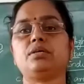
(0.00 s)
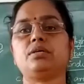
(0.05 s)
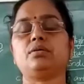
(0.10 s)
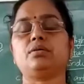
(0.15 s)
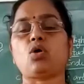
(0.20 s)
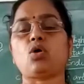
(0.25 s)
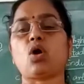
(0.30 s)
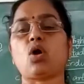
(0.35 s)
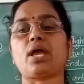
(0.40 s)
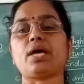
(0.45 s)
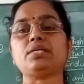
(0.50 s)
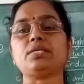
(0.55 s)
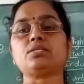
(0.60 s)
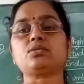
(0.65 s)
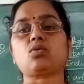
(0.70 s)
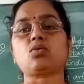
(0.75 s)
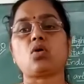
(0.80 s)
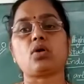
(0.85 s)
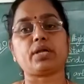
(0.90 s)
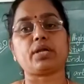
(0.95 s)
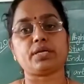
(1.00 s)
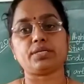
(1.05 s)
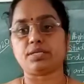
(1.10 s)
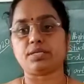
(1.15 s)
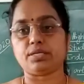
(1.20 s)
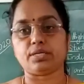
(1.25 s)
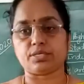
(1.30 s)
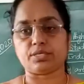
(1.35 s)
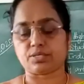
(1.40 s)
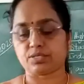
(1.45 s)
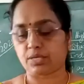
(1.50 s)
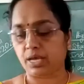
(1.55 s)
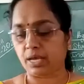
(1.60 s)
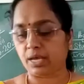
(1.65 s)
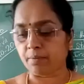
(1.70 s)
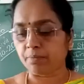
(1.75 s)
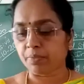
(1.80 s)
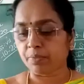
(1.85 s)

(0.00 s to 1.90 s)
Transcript: known as cottage industry.